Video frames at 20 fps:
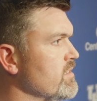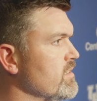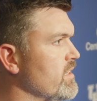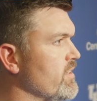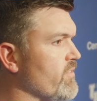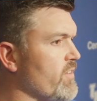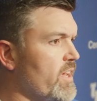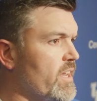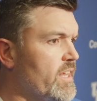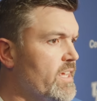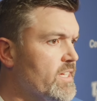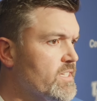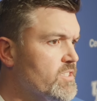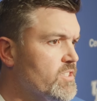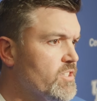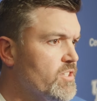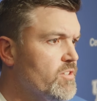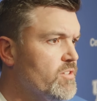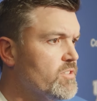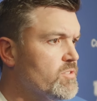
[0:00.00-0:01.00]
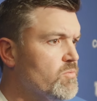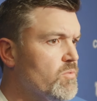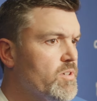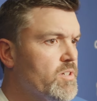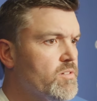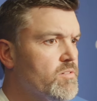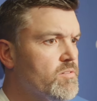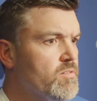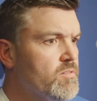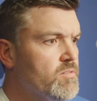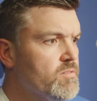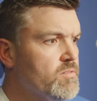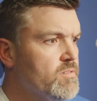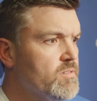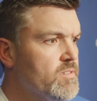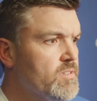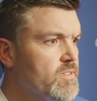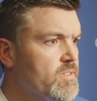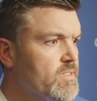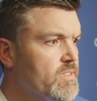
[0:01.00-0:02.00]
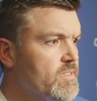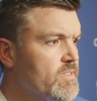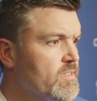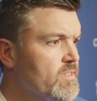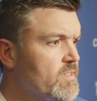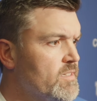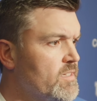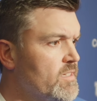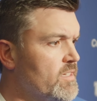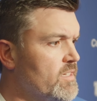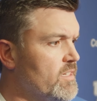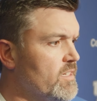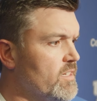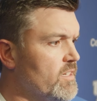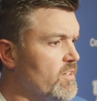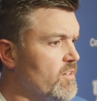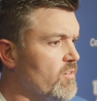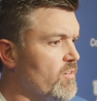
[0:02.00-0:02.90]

They've got to execute as well. You